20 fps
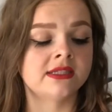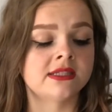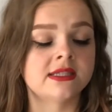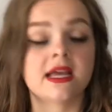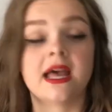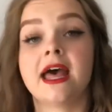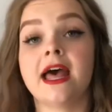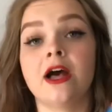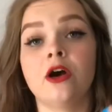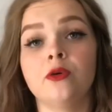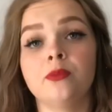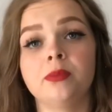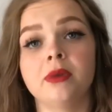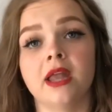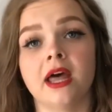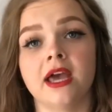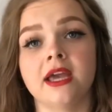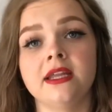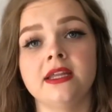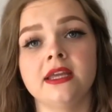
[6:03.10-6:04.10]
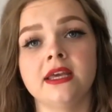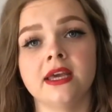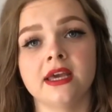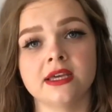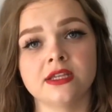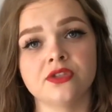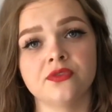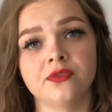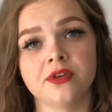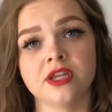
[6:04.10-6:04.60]
helpline in
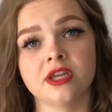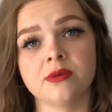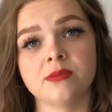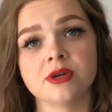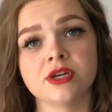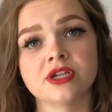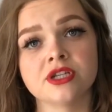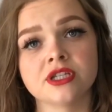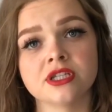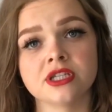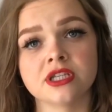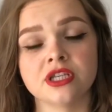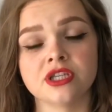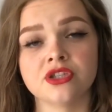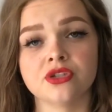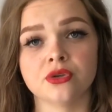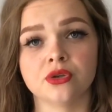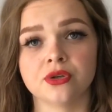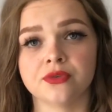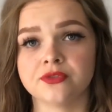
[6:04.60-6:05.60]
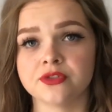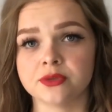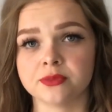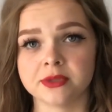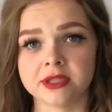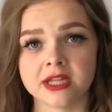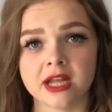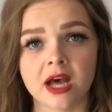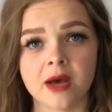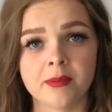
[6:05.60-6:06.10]
case of any emergencies, or if
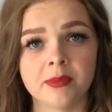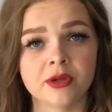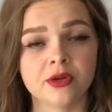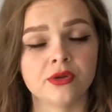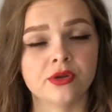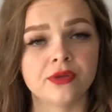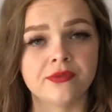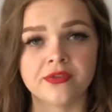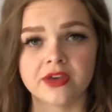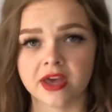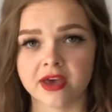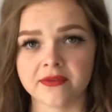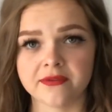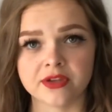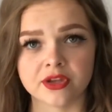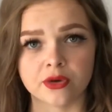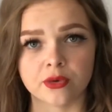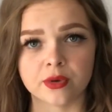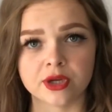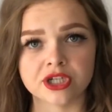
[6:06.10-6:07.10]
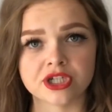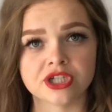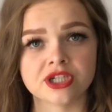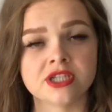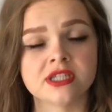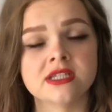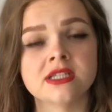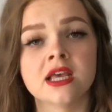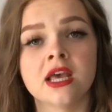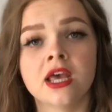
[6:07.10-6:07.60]
something happened, or if you have any
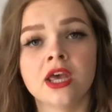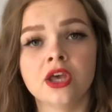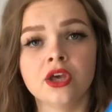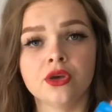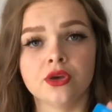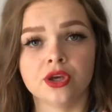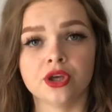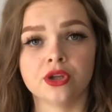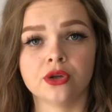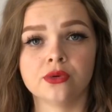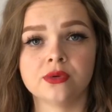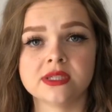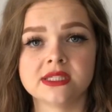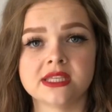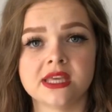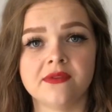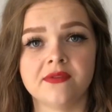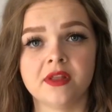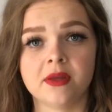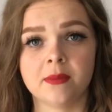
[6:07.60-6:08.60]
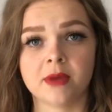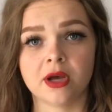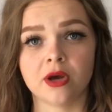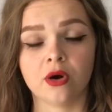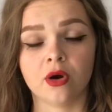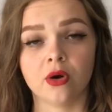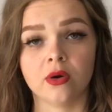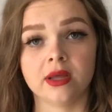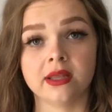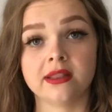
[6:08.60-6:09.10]
questions, you can always give them a
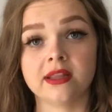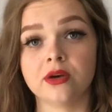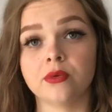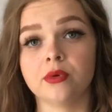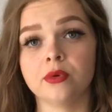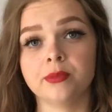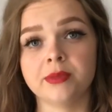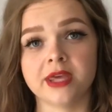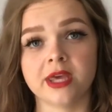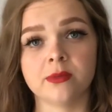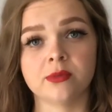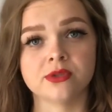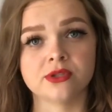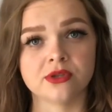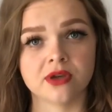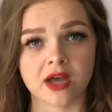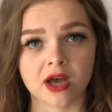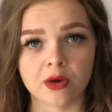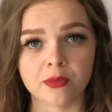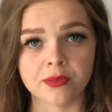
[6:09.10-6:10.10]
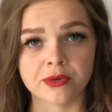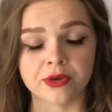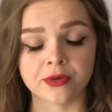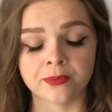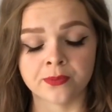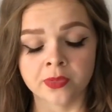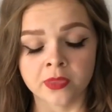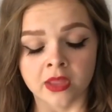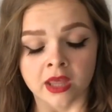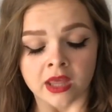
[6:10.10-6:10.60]
call and they will be able to help you.
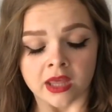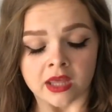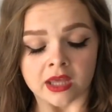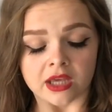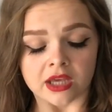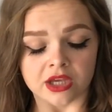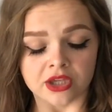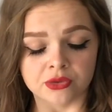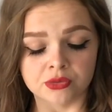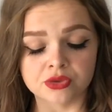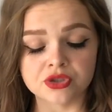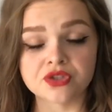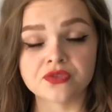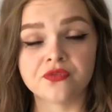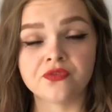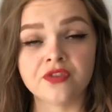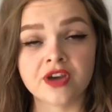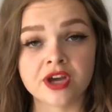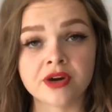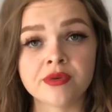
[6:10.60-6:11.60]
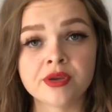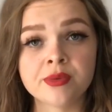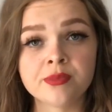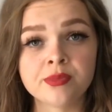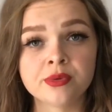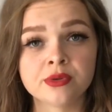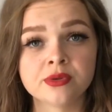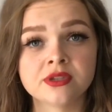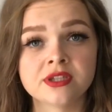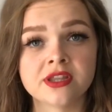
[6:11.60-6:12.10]
It was very
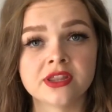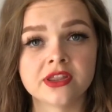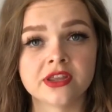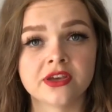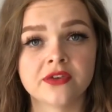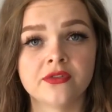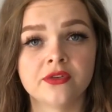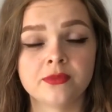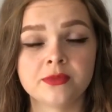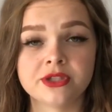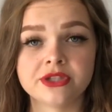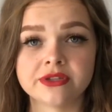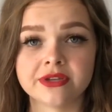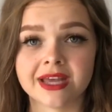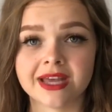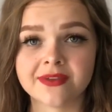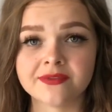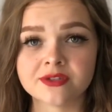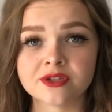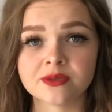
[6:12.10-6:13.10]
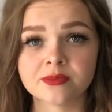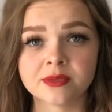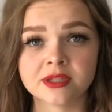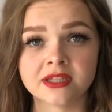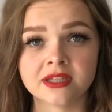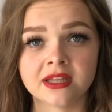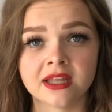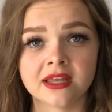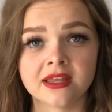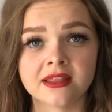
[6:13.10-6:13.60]
important thing for me to have
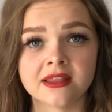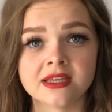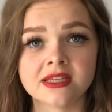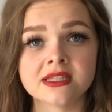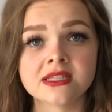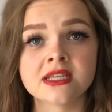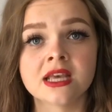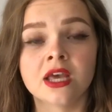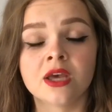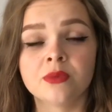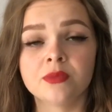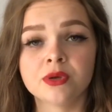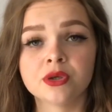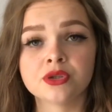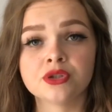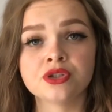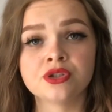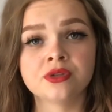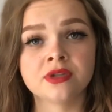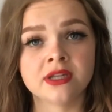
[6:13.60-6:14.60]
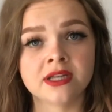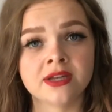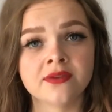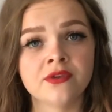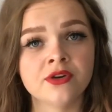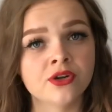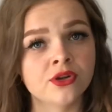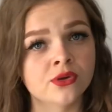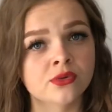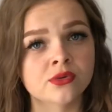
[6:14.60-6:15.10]
something like this, because you
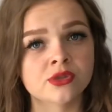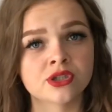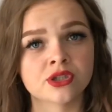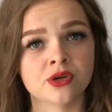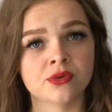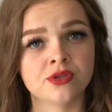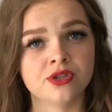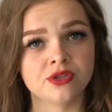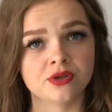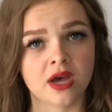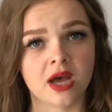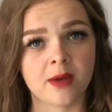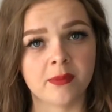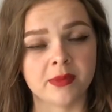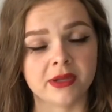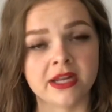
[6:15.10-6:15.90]
never know what's going to happen.